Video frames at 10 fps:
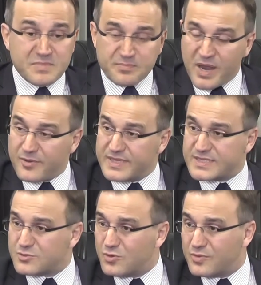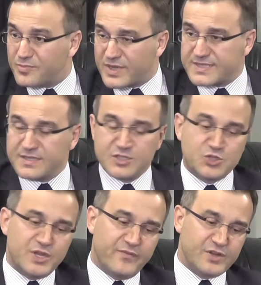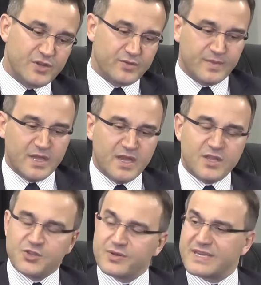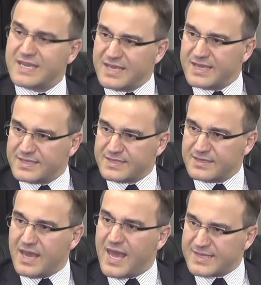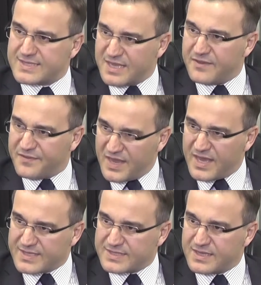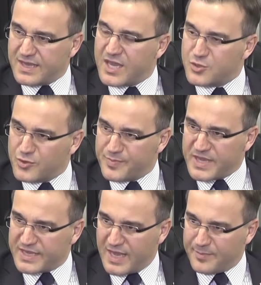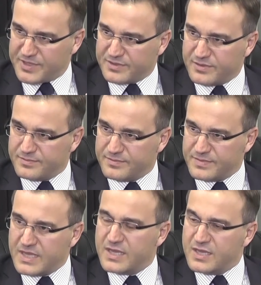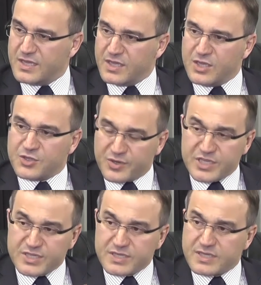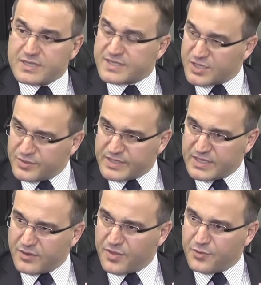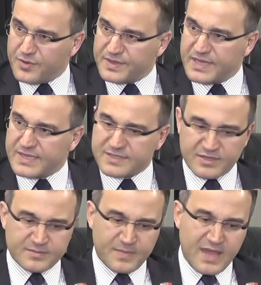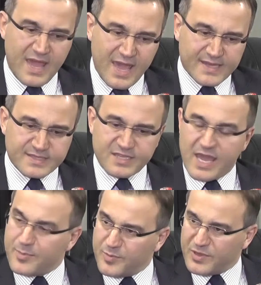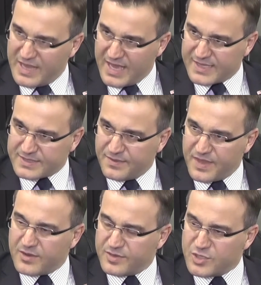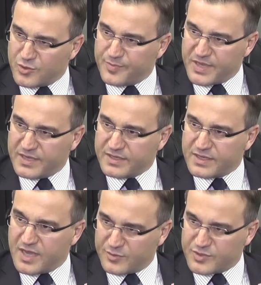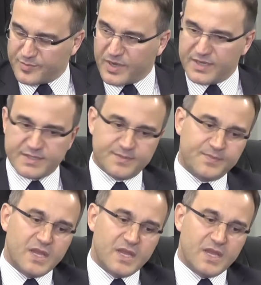Paris or Brussels, you never know. Turkey is as safe as a European capital. Turkish security authorities are as capable as their European counterparts.